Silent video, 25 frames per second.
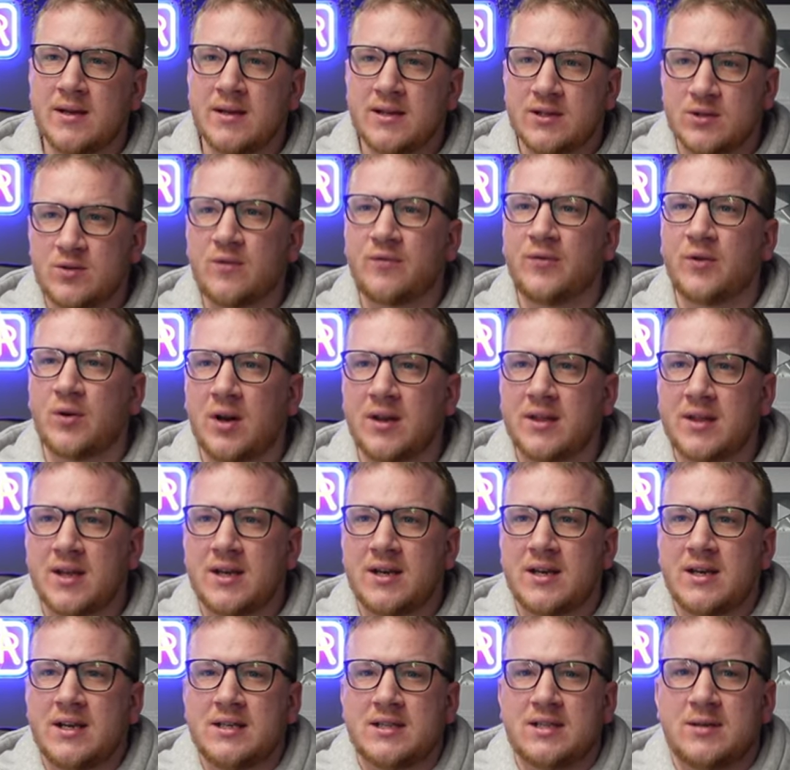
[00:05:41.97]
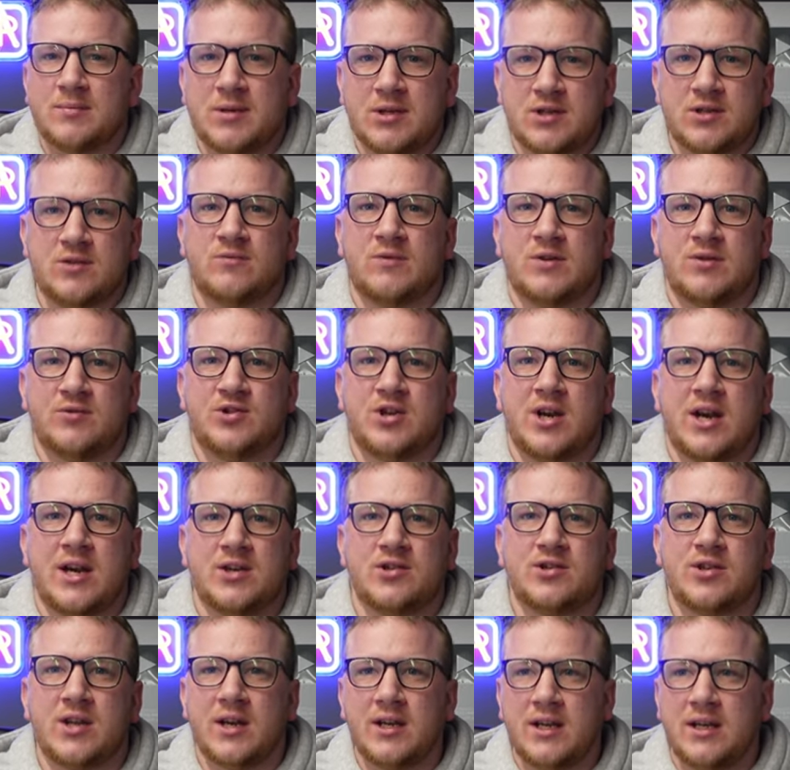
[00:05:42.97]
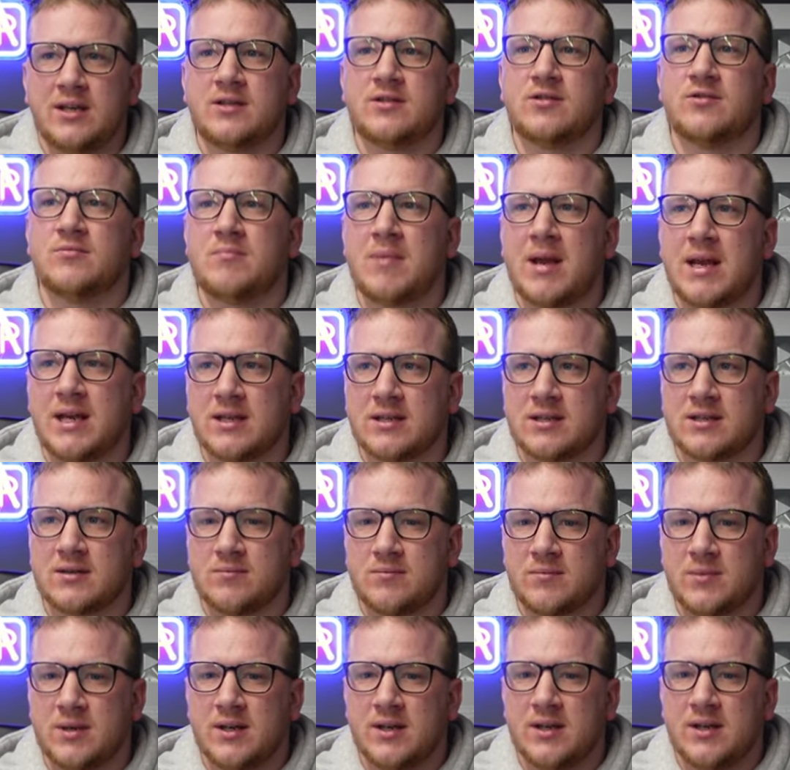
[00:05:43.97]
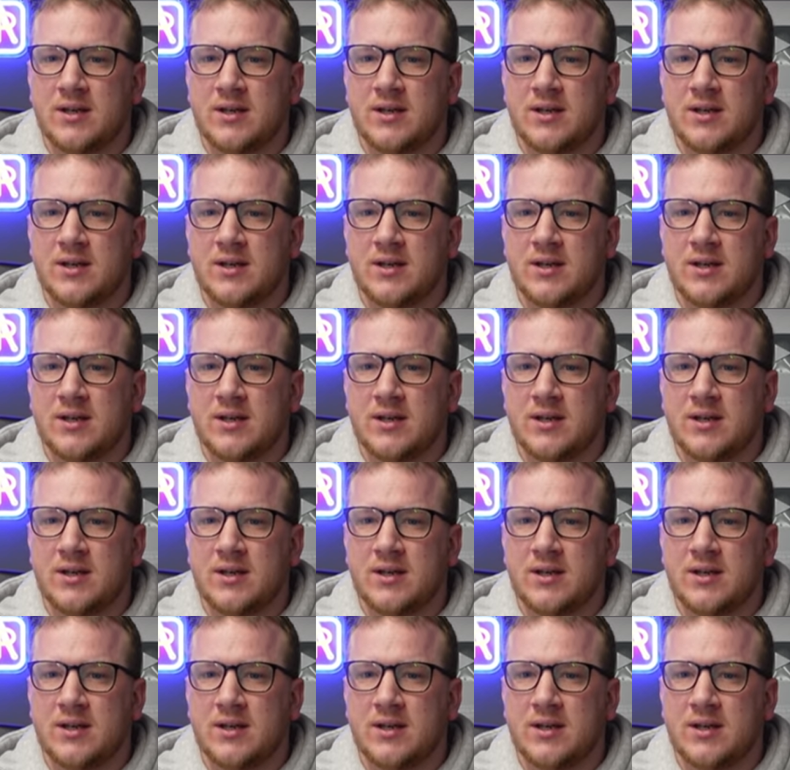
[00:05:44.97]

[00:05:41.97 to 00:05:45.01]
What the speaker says: So I feel like there needs to be some real change. They need to make some,